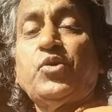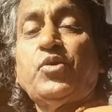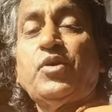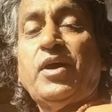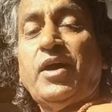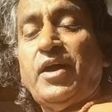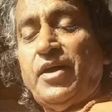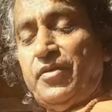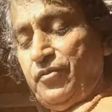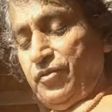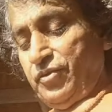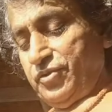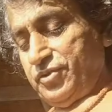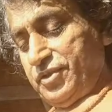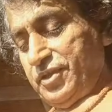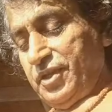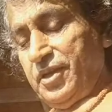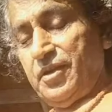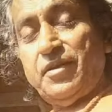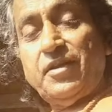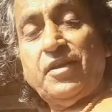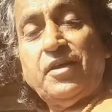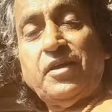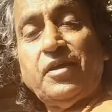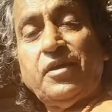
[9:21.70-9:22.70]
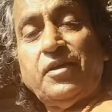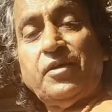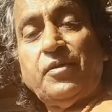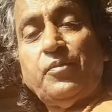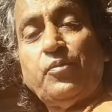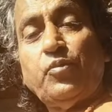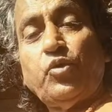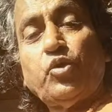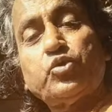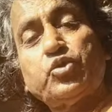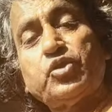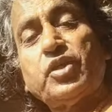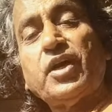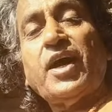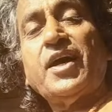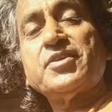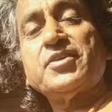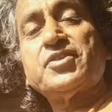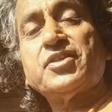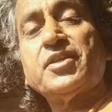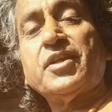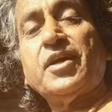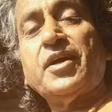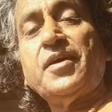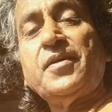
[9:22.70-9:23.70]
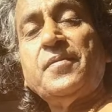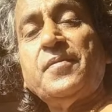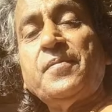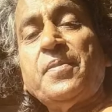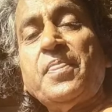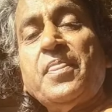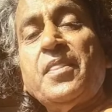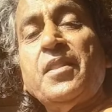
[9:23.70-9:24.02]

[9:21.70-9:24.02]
I was in Mukta Asana,